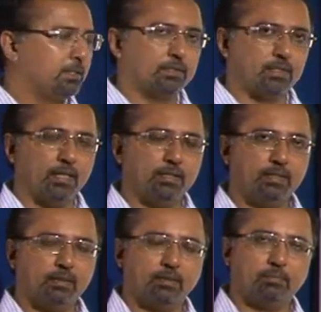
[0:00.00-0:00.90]

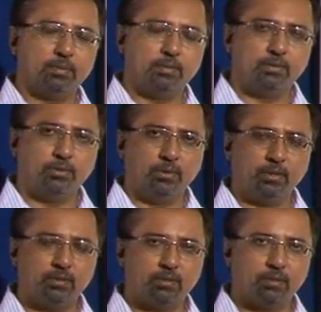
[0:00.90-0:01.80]
strategic business
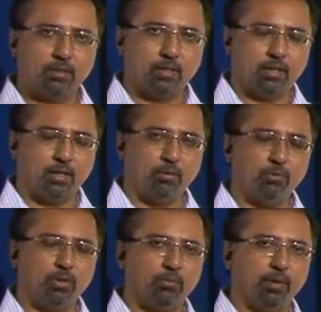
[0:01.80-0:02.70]
units and how to
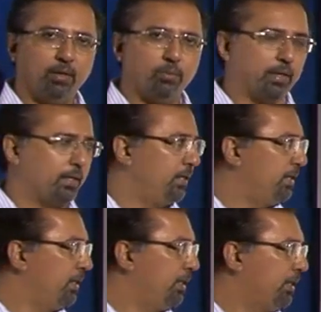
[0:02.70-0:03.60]
evaluate
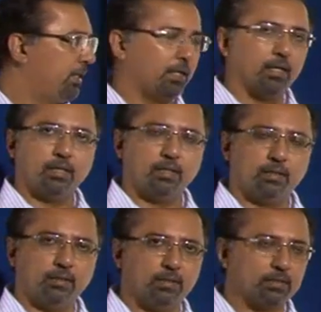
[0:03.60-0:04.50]

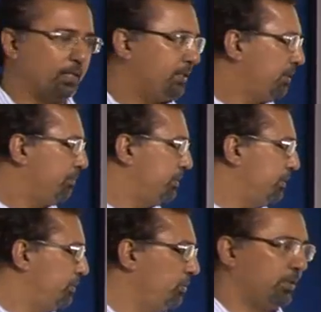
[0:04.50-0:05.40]
these strategic
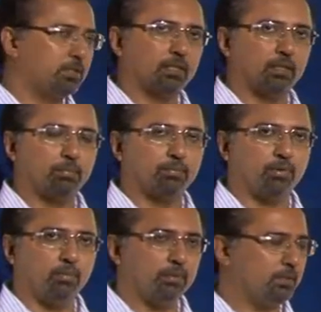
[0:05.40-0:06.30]
business units and their
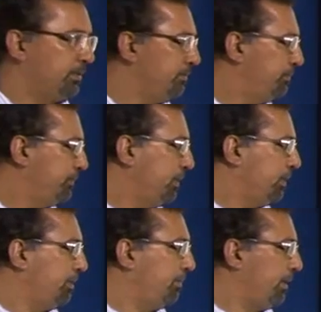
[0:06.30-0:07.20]
performance,
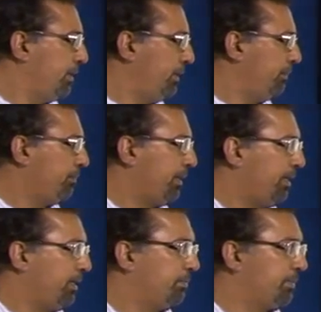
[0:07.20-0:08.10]
the marketing
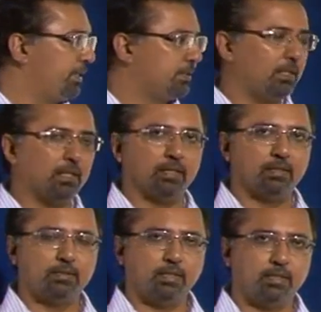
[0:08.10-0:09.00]
planning appraisal and the
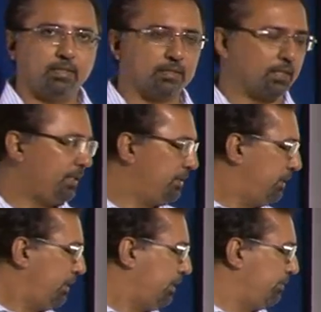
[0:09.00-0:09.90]
generic
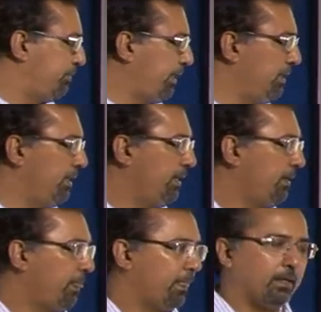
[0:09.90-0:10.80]
strategy, and finally,
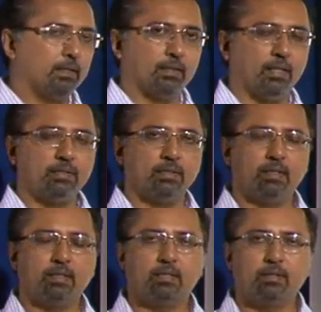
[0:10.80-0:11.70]
the nature
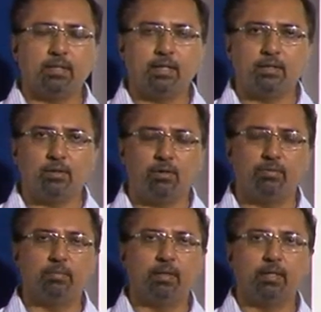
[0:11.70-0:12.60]
and content of
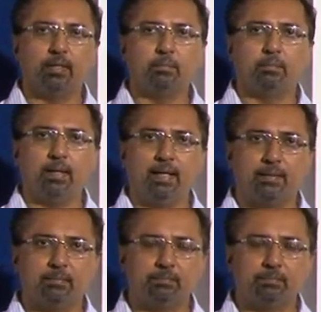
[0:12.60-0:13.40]
a marketing plan.